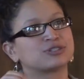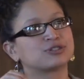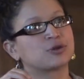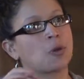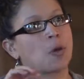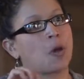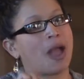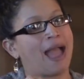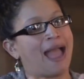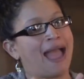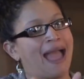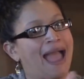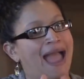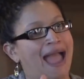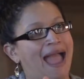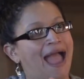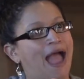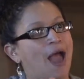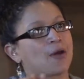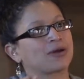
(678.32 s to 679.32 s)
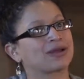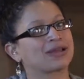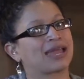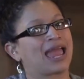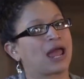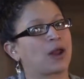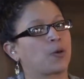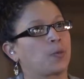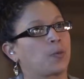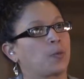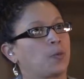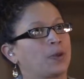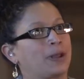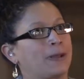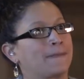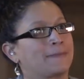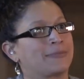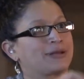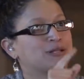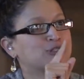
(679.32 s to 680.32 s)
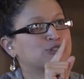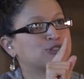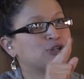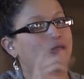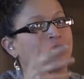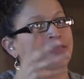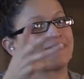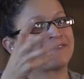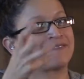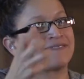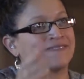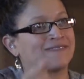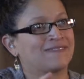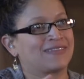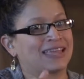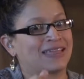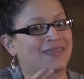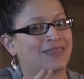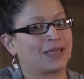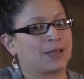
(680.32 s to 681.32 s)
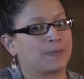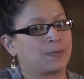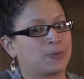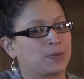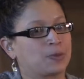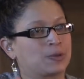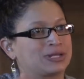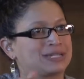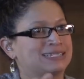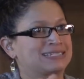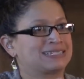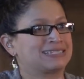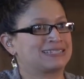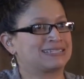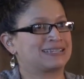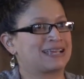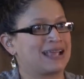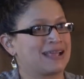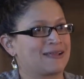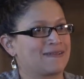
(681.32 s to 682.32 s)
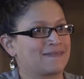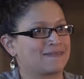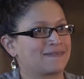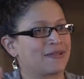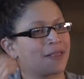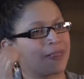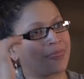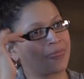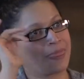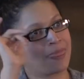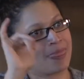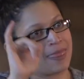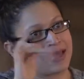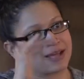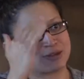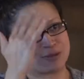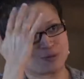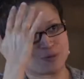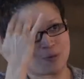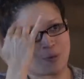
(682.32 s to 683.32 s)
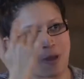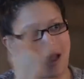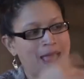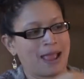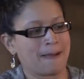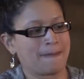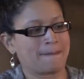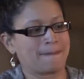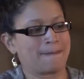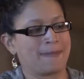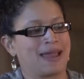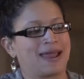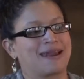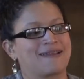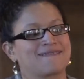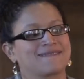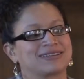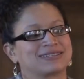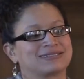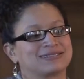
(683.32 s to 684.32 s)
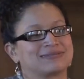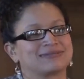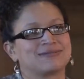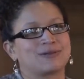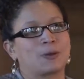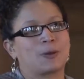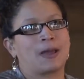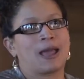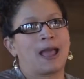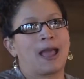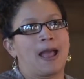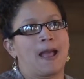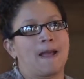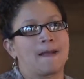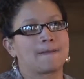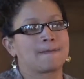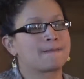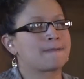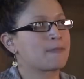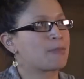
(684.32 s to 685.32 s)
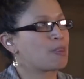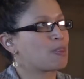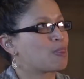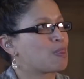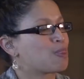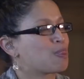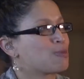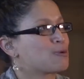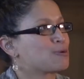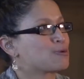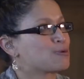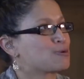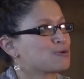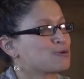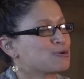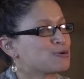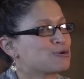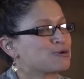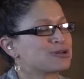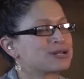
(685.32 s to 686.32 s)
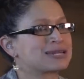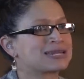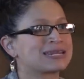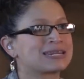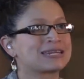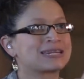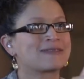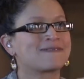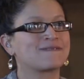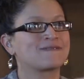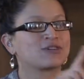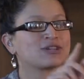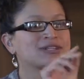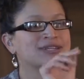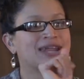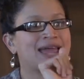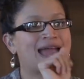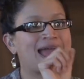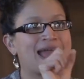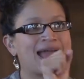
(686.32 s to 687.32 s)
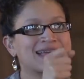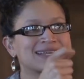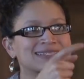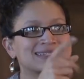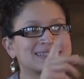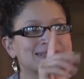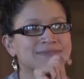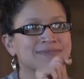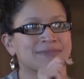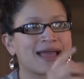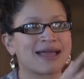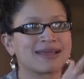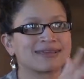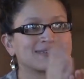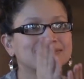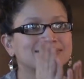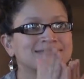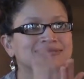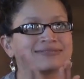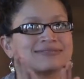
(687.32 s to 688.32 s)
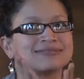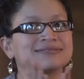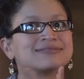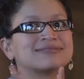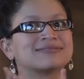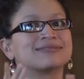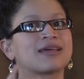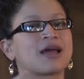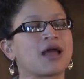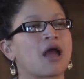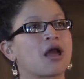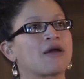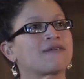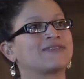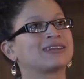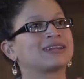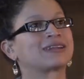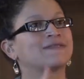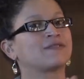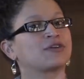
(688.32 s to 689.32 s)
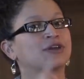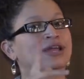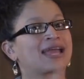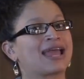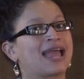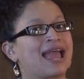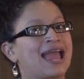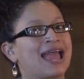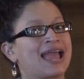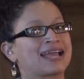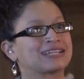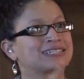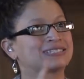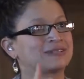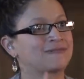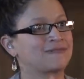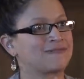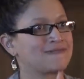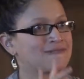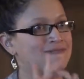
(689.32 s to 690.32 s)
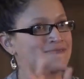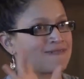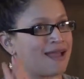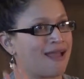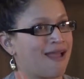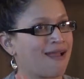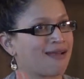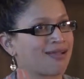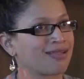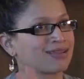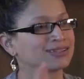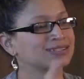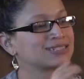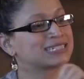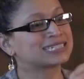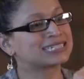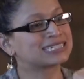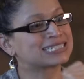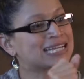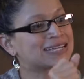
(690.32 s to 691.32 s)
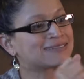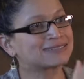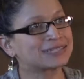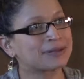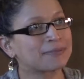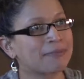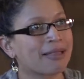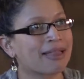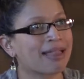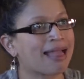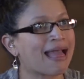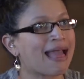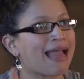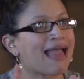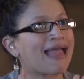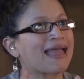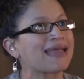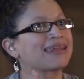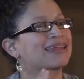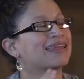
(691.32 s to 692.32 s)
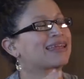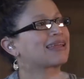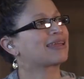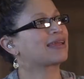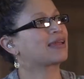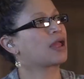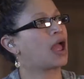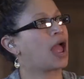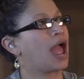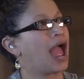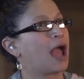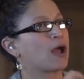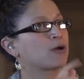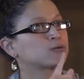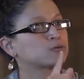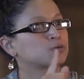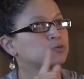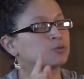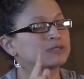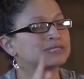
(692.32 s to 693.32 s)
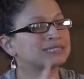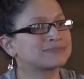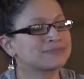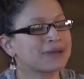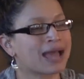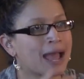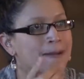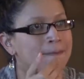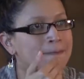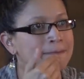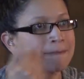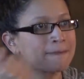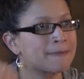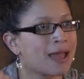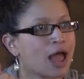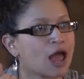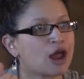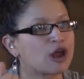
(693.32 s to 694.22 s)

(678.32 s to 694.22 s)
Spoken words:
not believing them, it's imperative that we ensure that the faith community is safe, and it benefits us and our entire community to have those individuals involved to learn the aspects and the type of violence that's happening in those